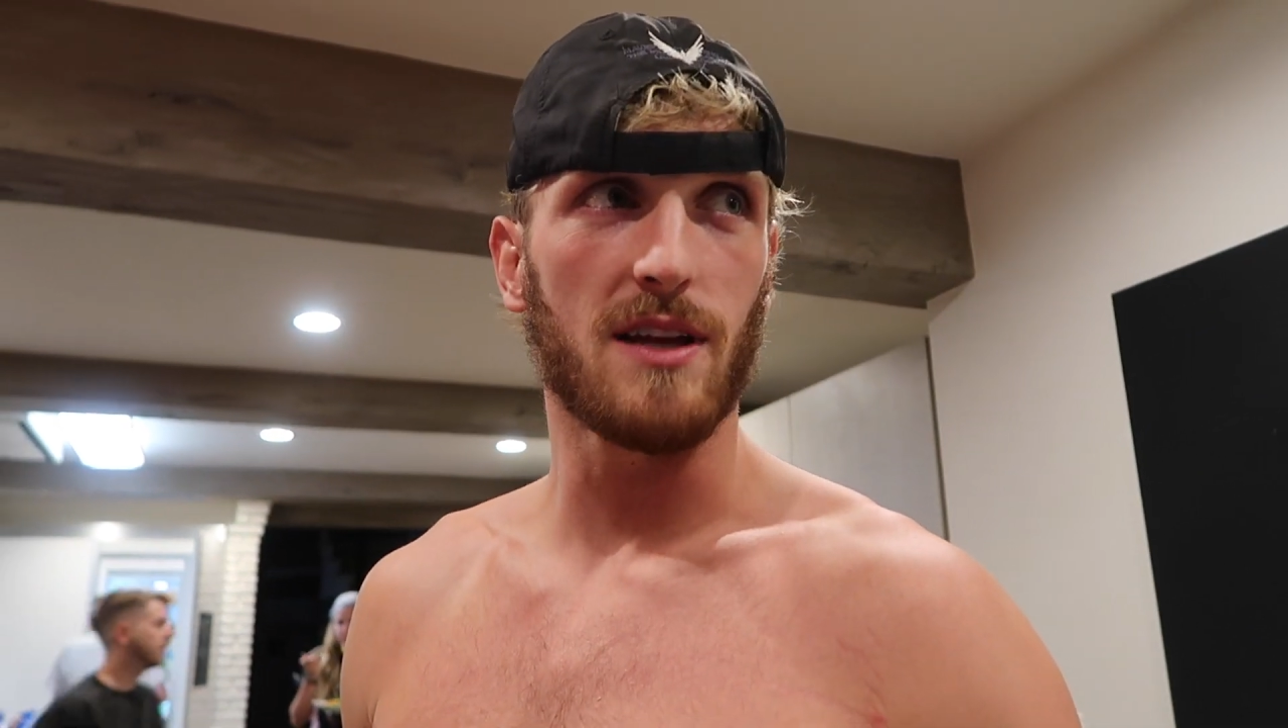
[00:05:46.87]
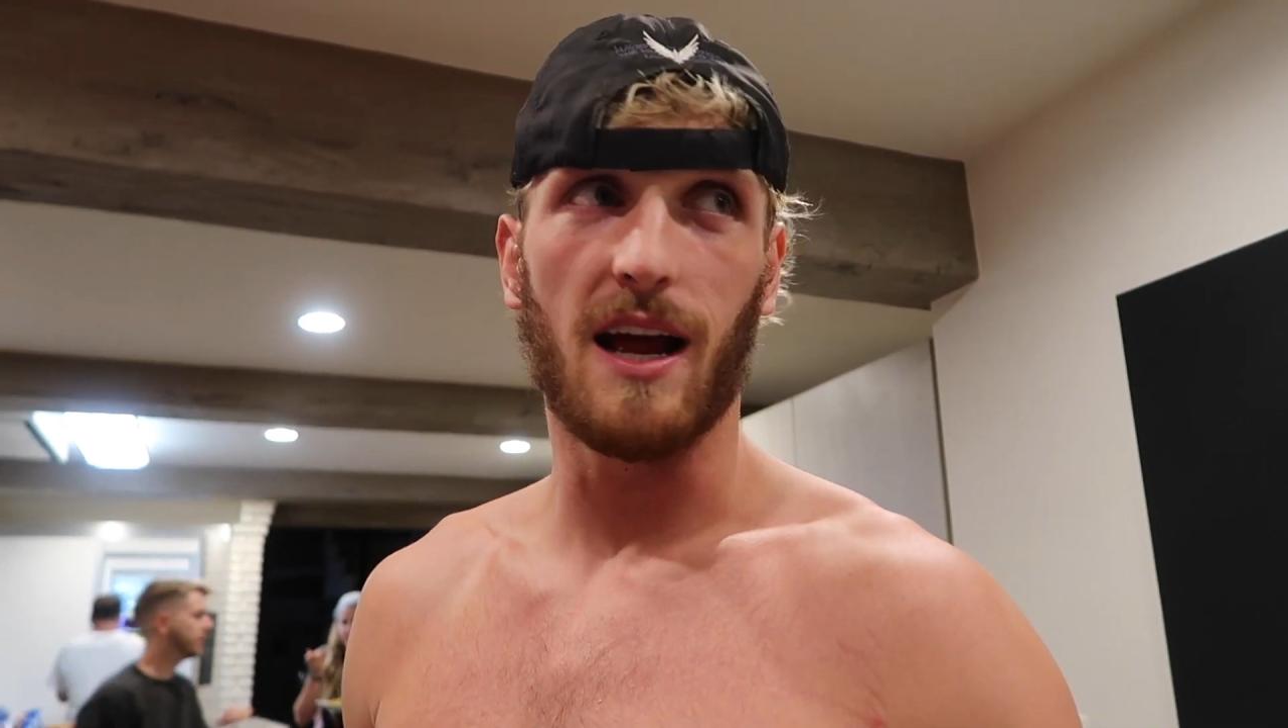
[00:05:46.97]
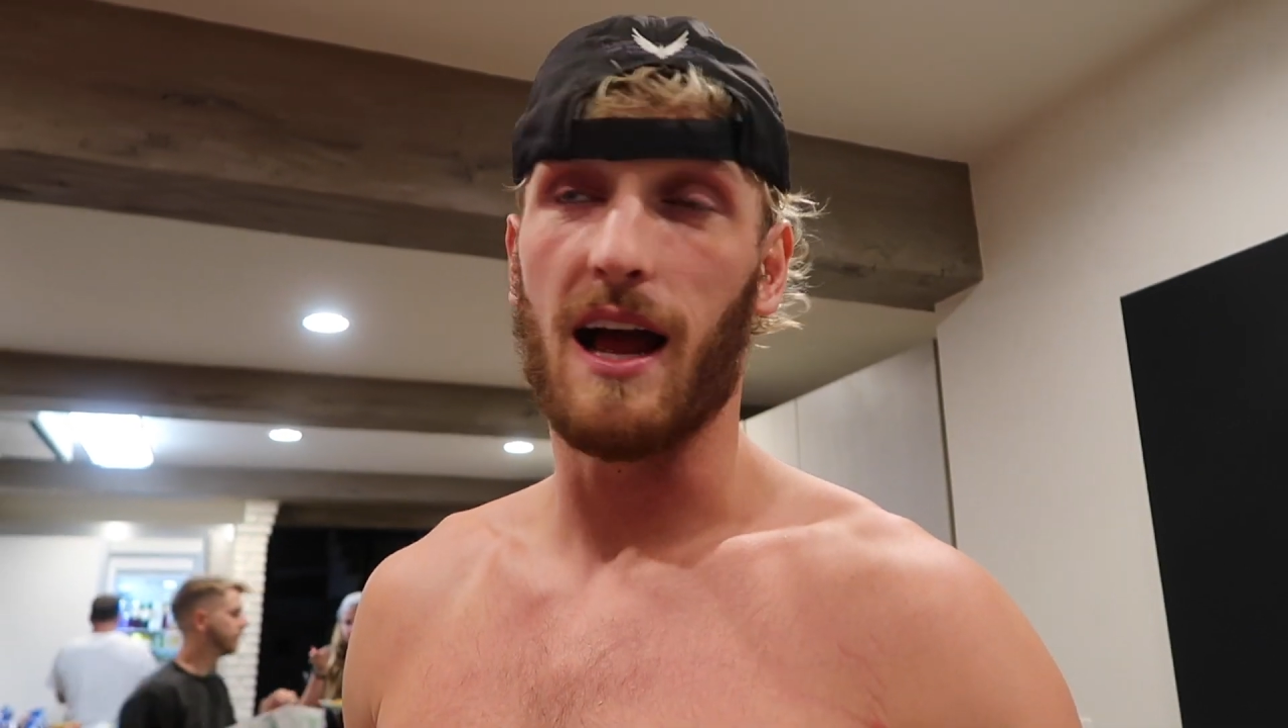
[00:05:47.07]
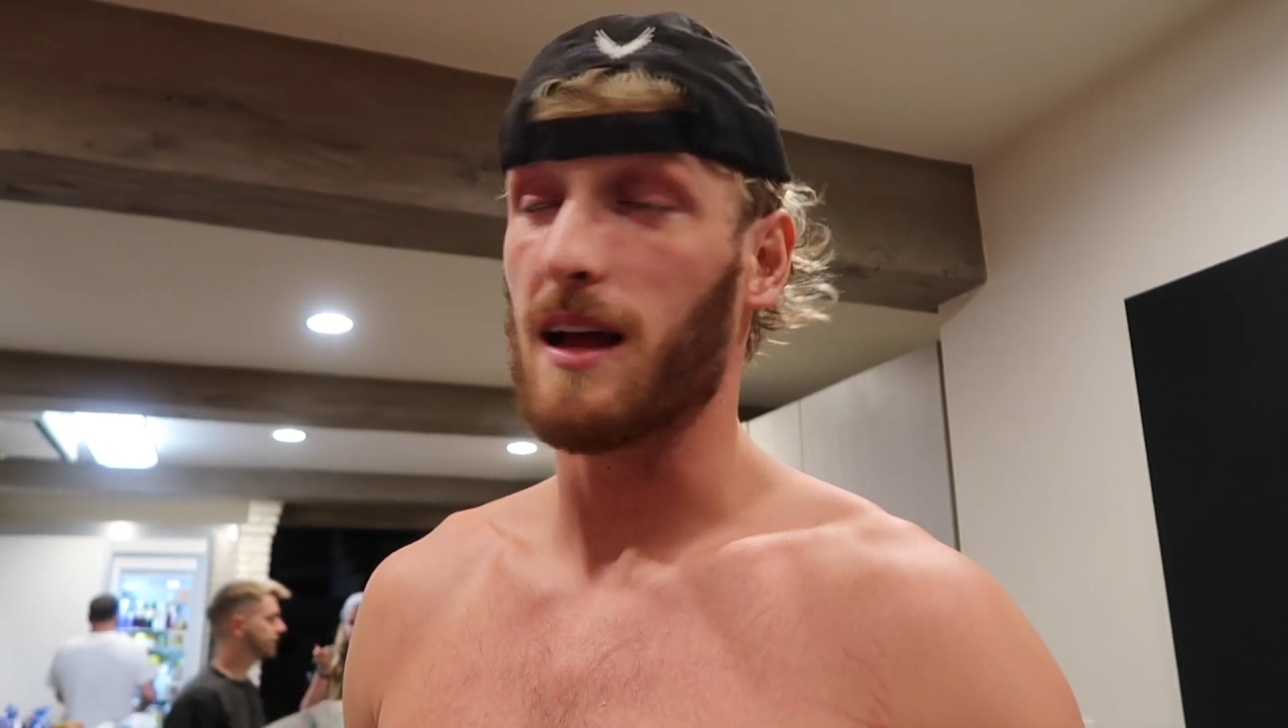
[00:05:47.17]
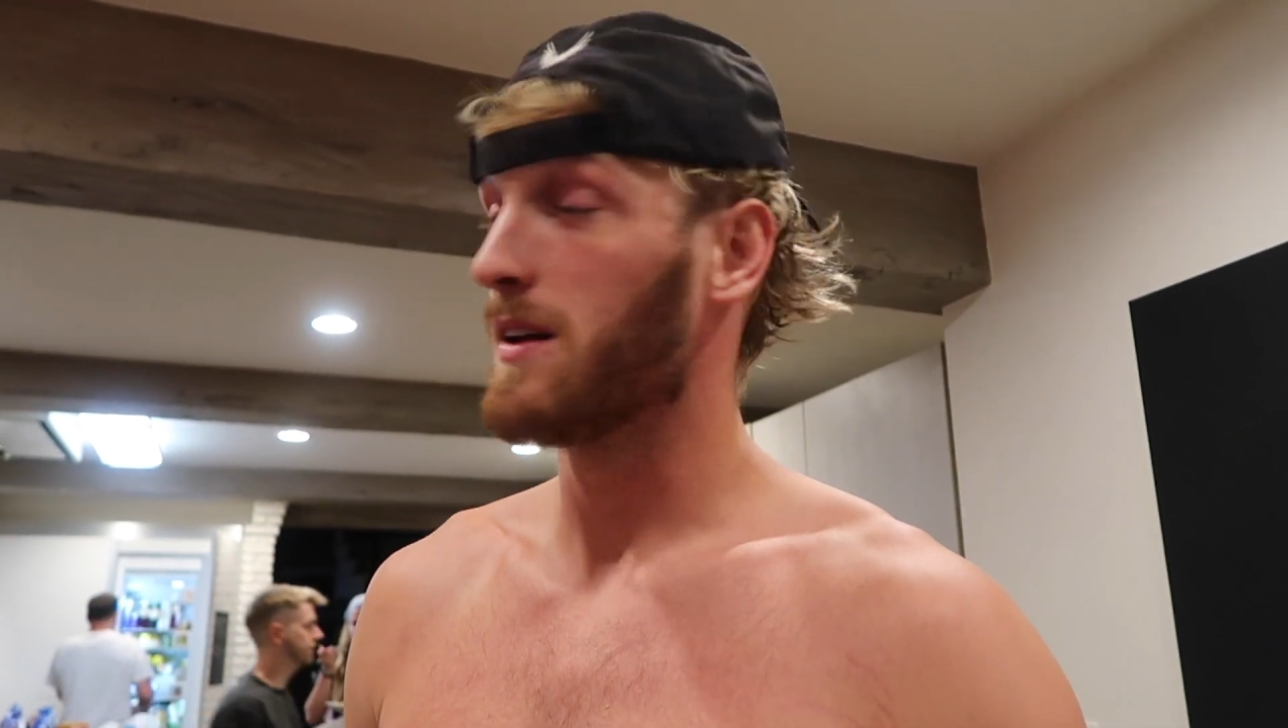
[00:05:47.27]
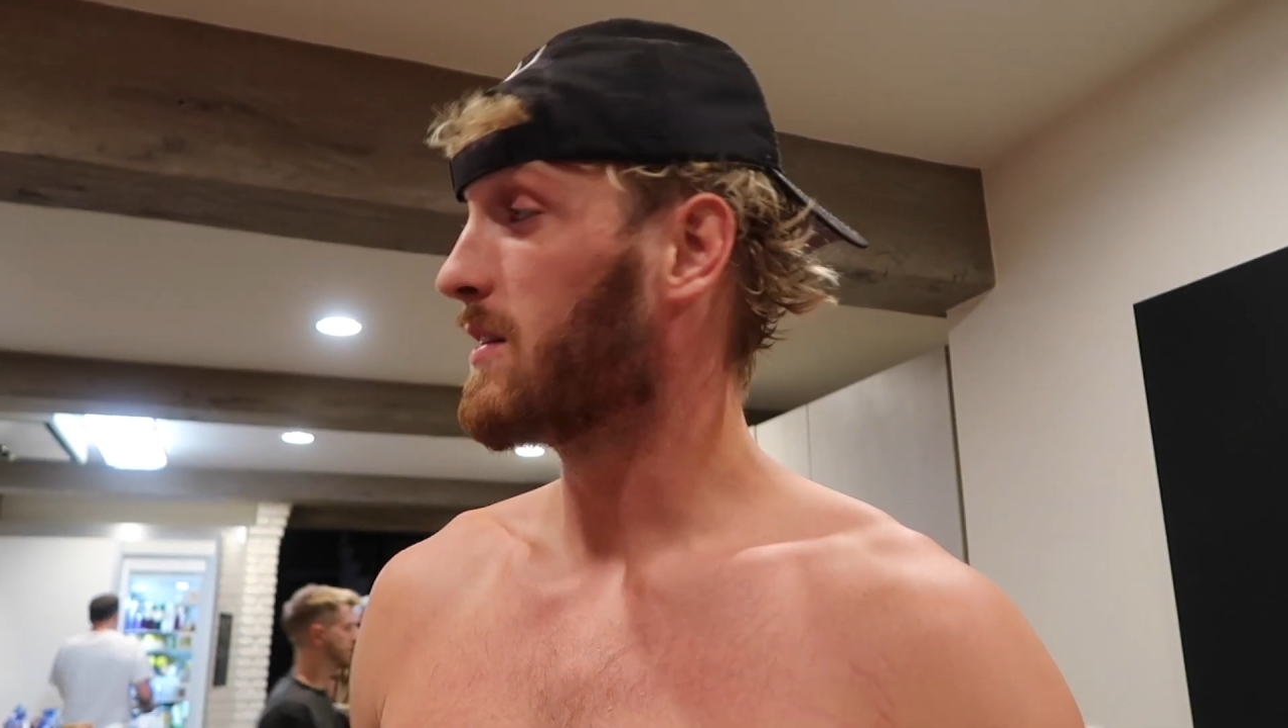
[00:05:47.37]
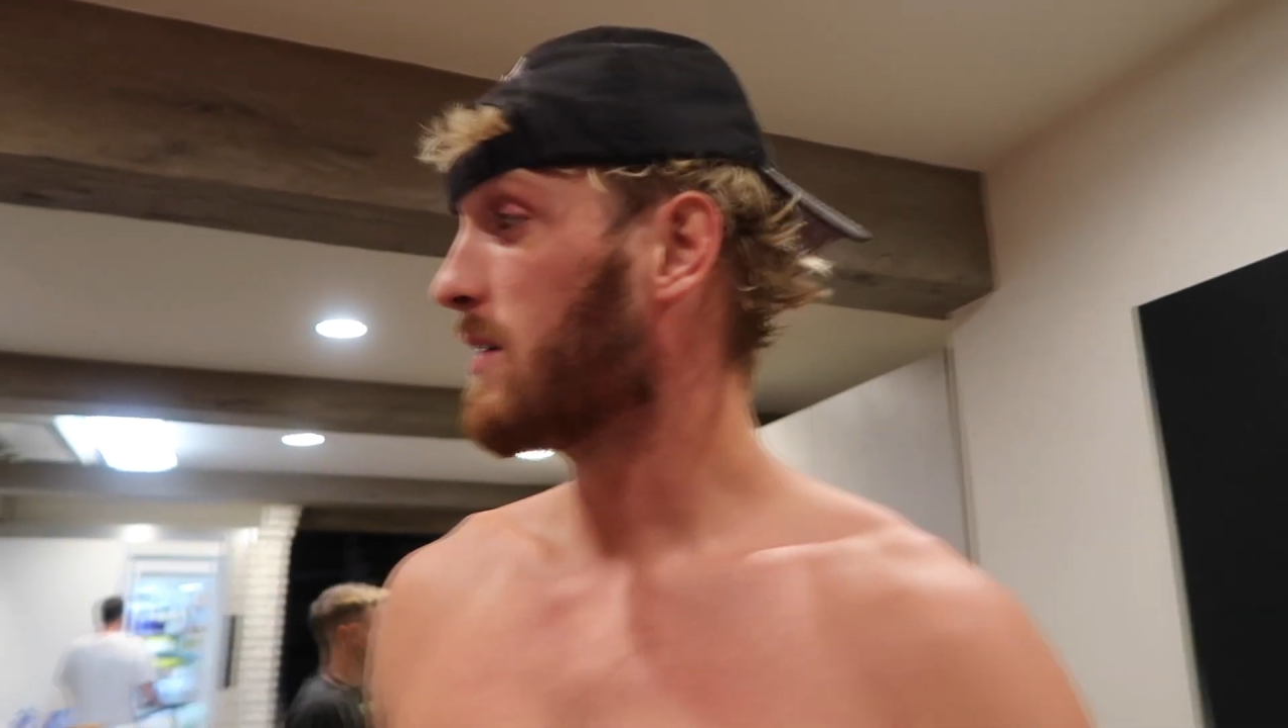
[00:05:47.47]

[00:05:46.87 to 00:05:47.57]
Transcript: No, like, that's